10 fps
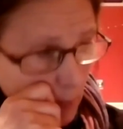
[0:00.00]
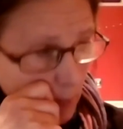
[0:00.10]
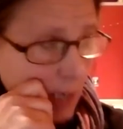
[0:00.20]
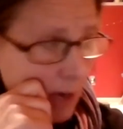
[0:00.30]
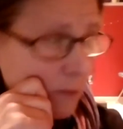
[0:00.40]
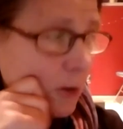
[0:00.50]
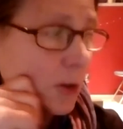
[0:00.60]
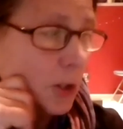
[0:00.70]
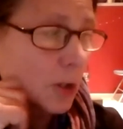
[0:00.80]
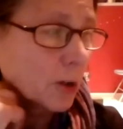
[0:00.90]
and
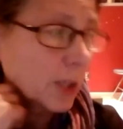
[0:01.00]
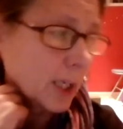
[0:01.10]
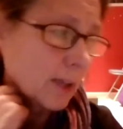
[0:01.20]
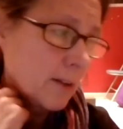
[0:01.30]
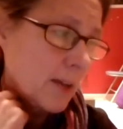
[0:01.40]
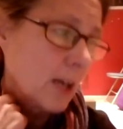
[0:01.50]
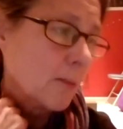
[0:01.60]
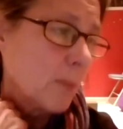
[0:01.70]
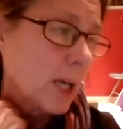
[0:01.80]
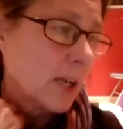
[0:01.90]
effort yearning that
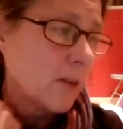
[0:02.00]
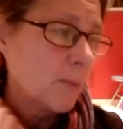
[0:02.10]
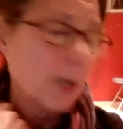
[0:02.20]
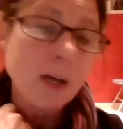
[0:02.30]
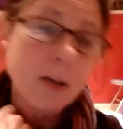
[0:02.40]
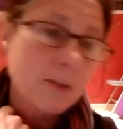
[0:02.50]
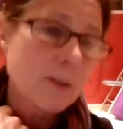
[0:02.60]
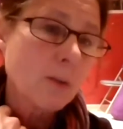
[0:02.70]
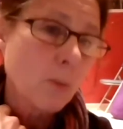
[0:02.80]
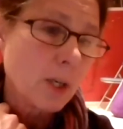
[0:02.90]
it might have been other
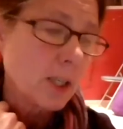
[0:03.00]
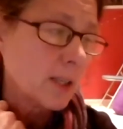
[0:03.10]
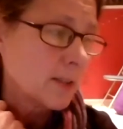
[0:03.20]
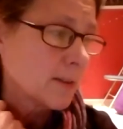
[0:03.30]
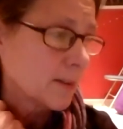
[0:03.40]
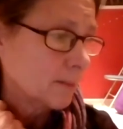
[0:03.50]
than what it is.